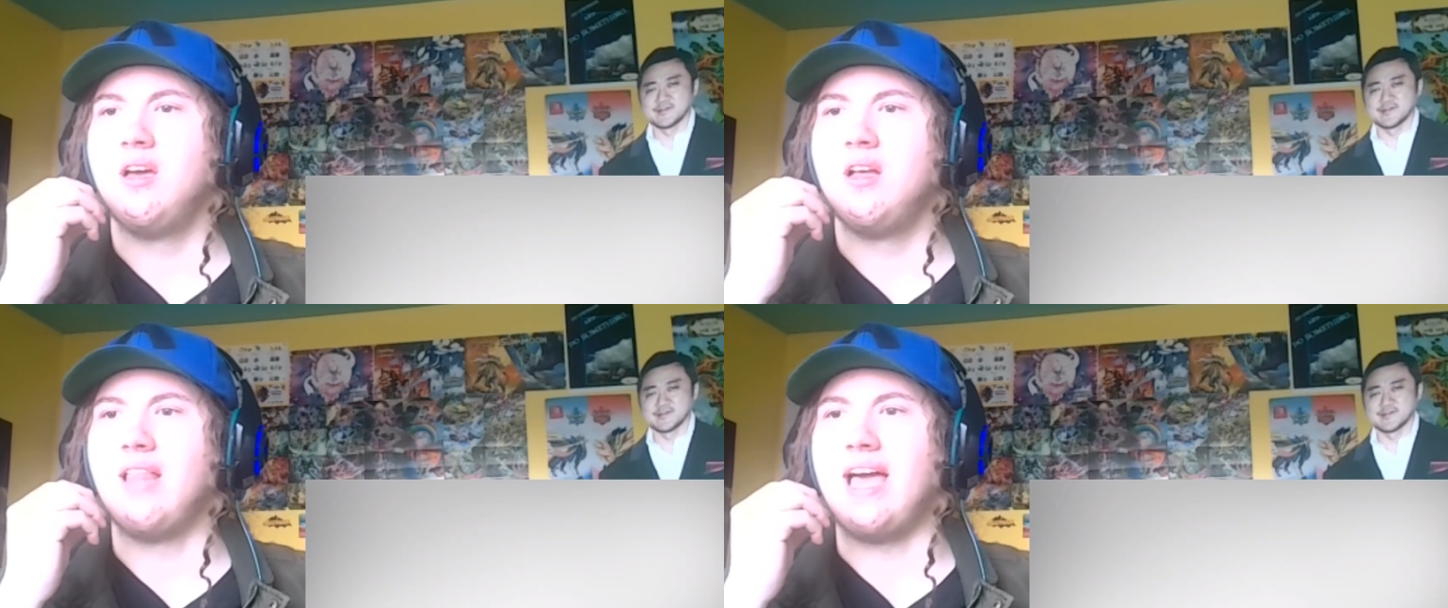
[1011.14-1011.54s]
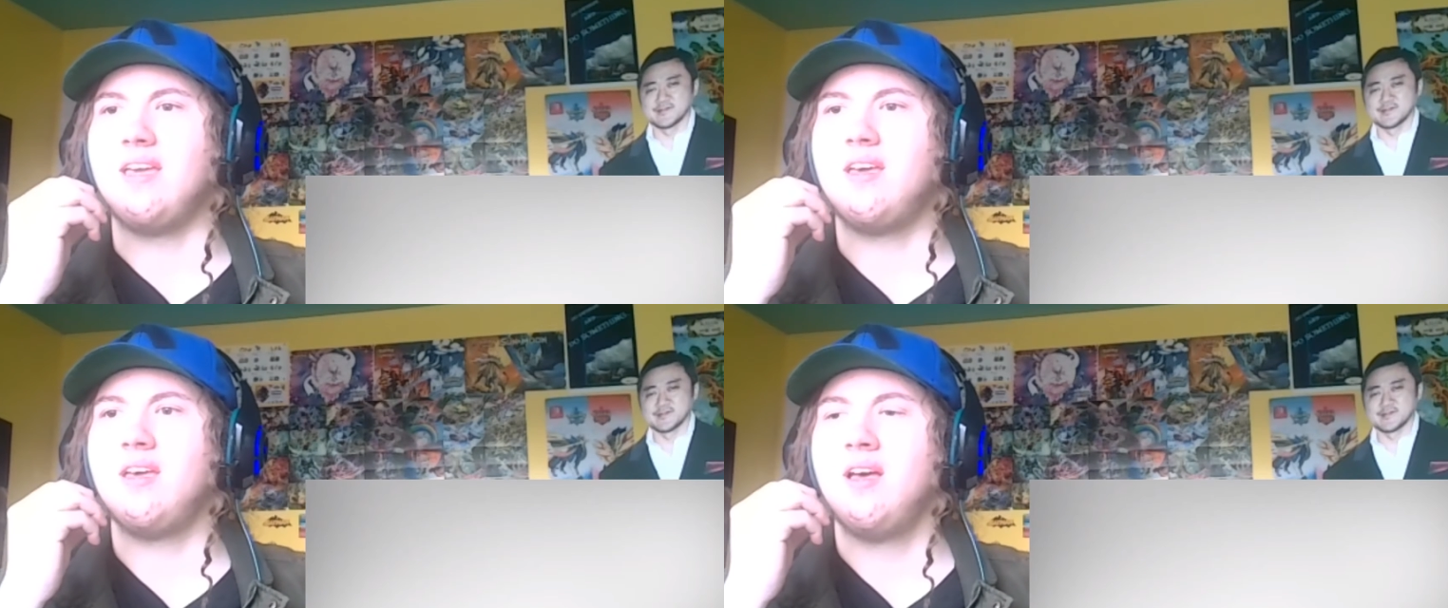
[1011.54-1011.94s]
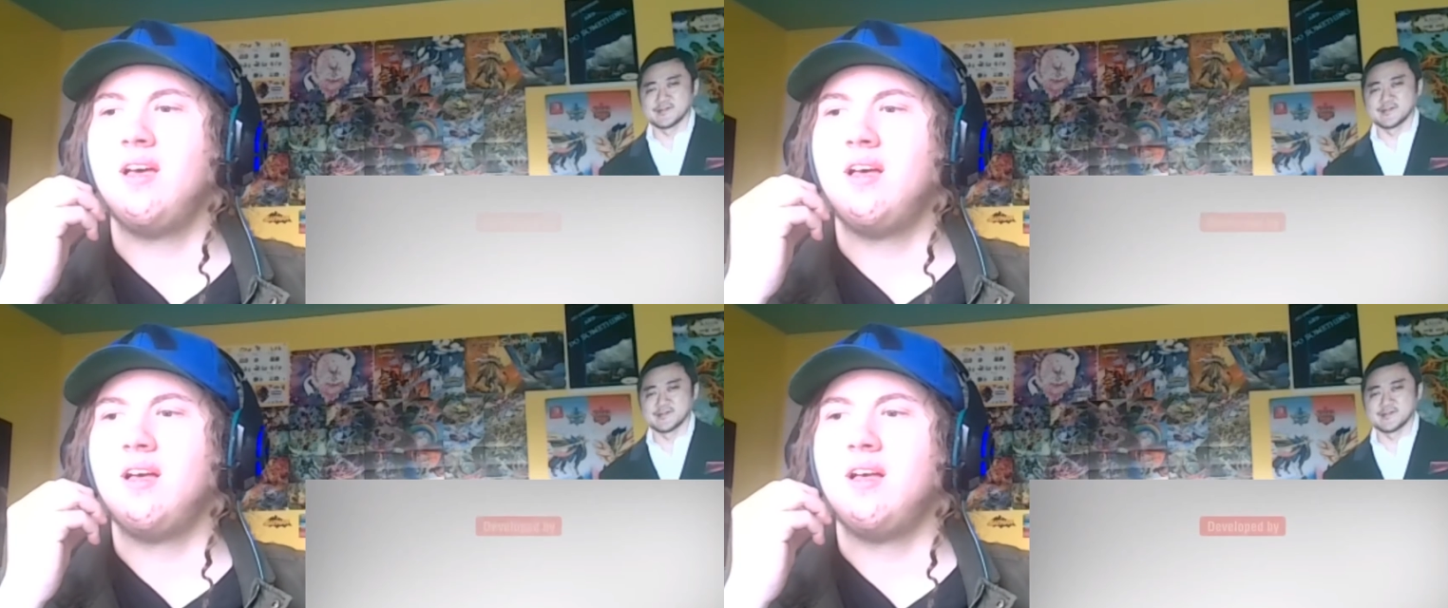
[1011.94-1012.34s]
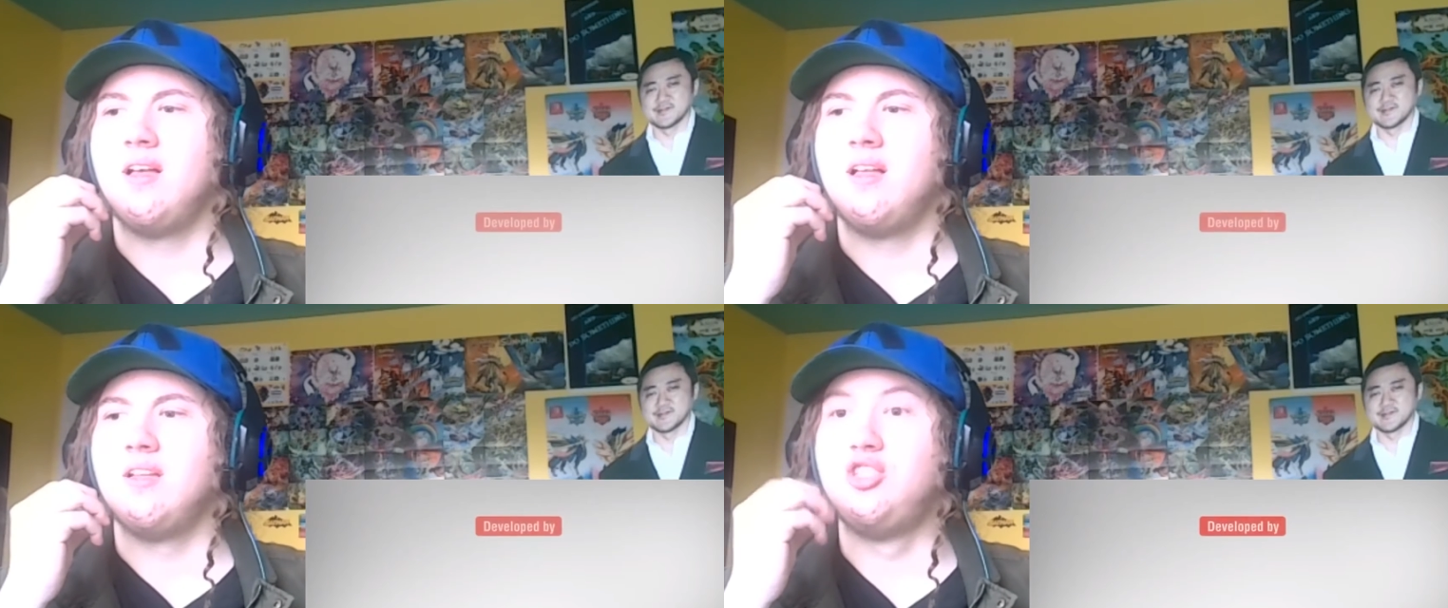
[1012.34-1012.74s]
Speaker 1: Like
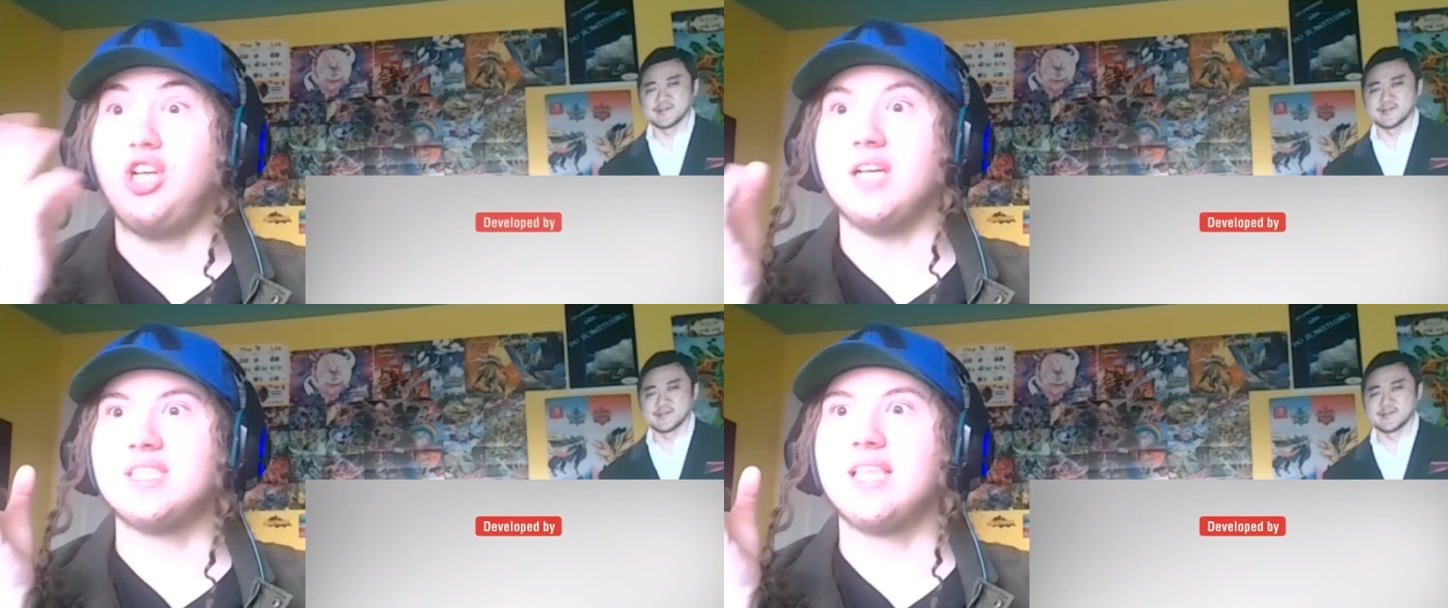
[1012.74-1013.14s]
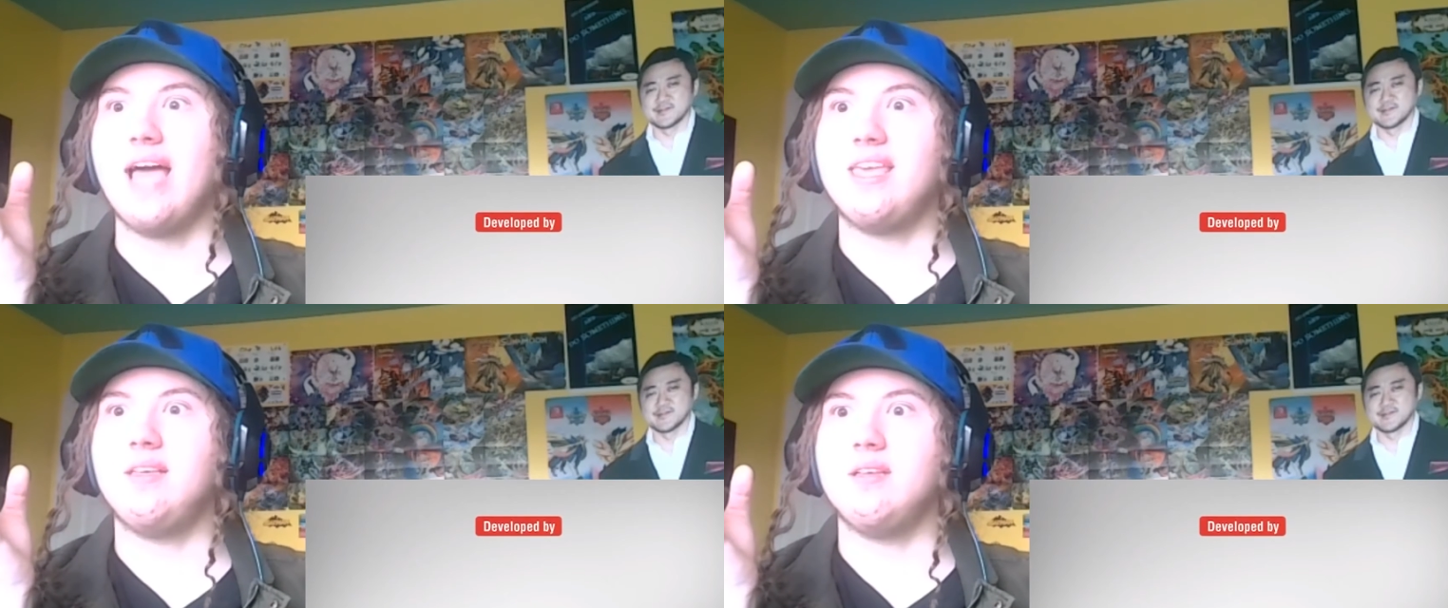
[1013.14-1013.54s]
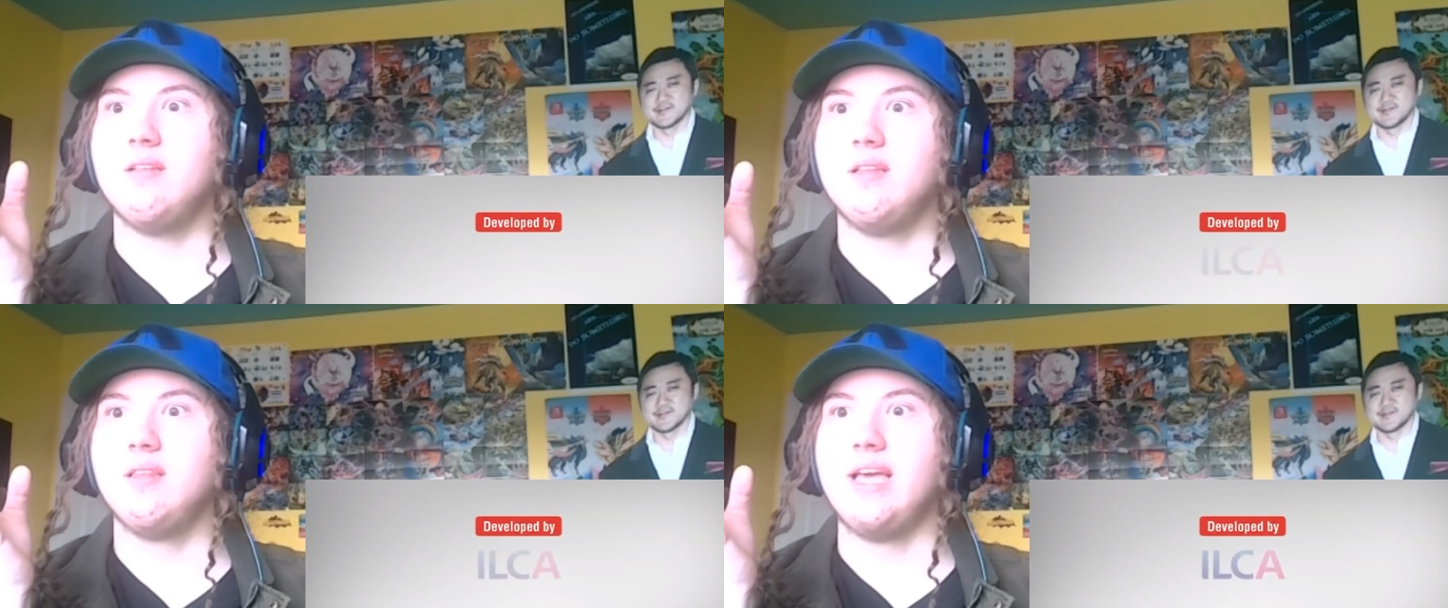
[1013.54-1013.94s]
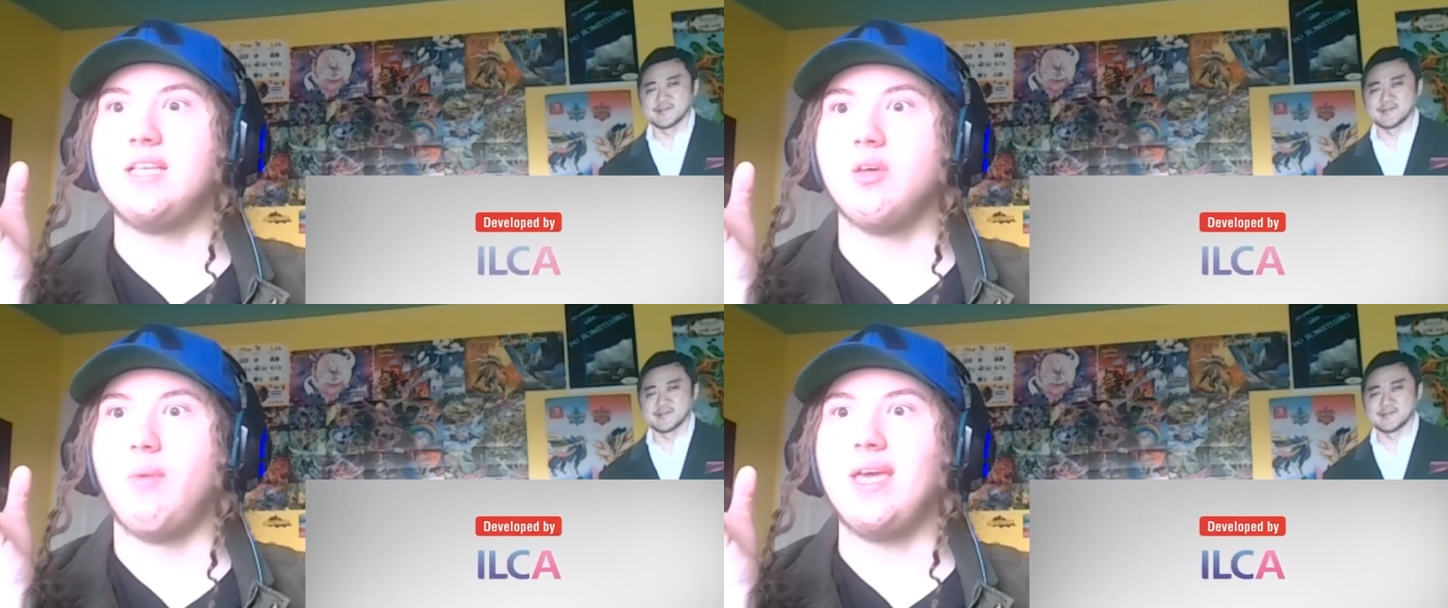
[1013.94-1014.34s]
just like
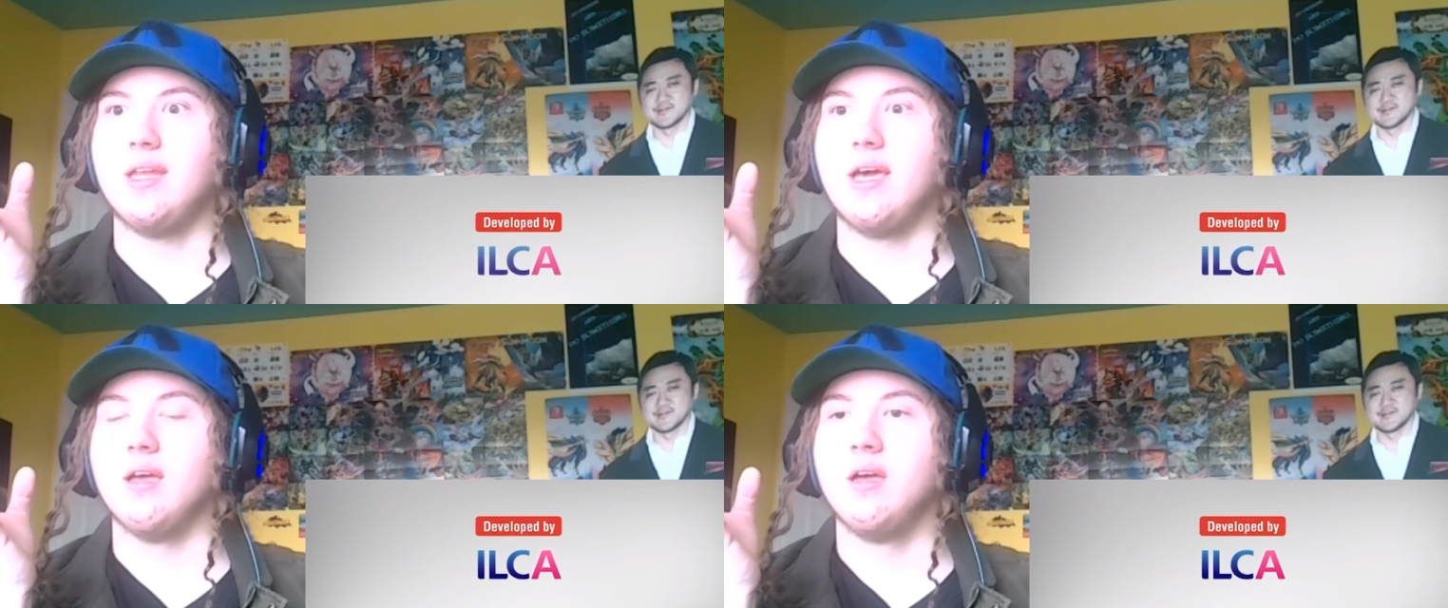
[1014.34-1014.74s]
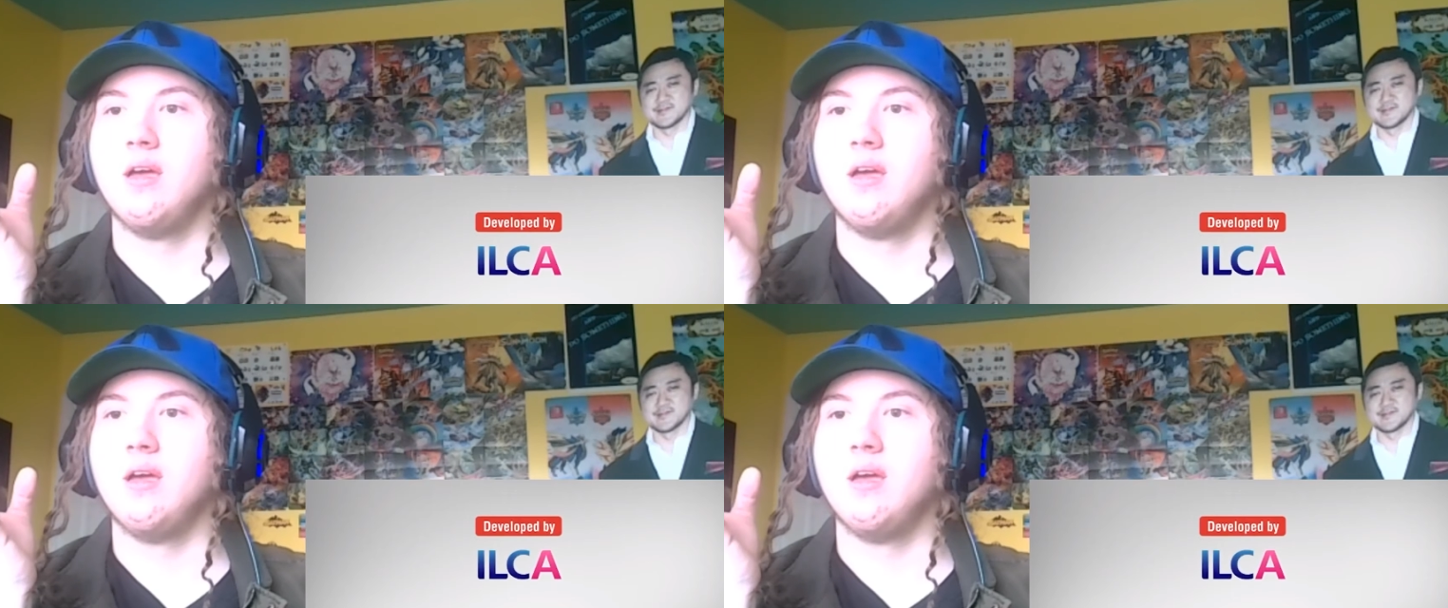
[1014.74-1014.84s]
Link's Awakening.